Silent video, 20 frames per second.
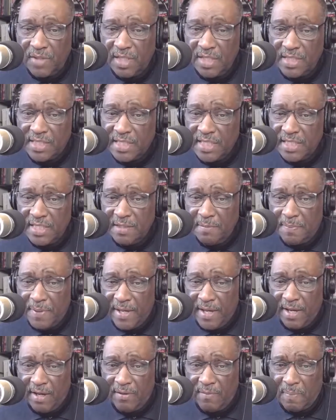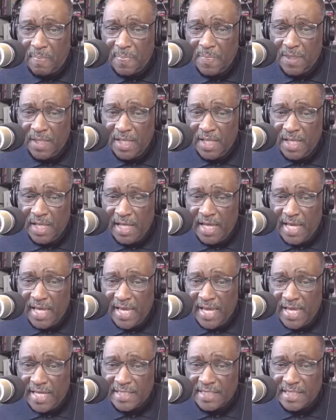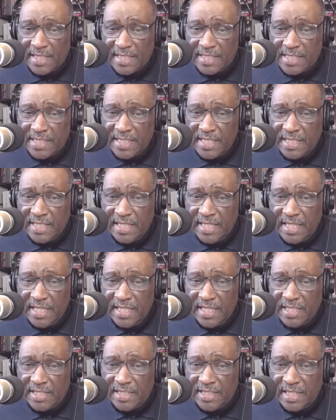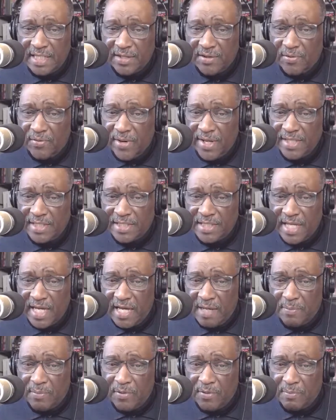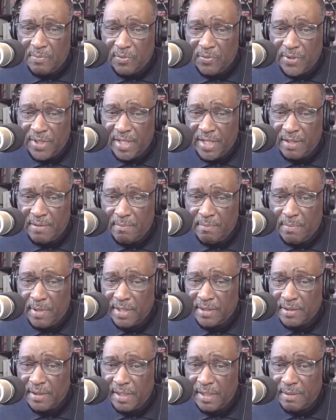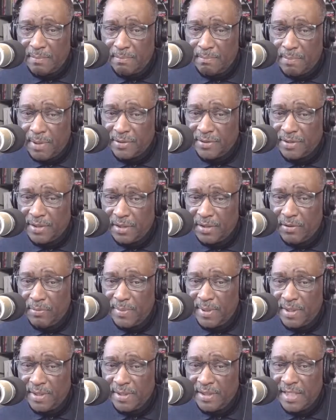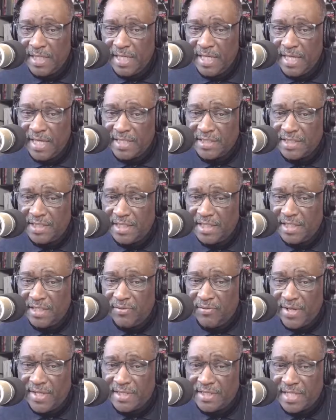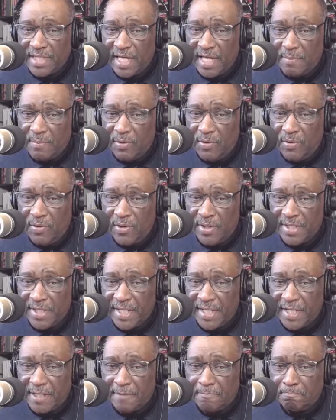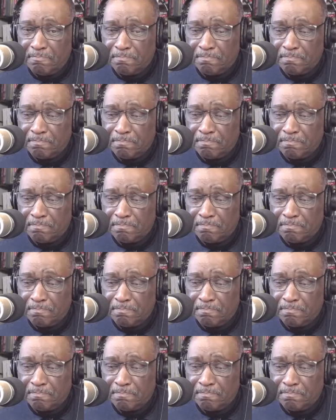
Sydney Powell. And Sydney did a great job on Maria Bartoloma, and she did a great job on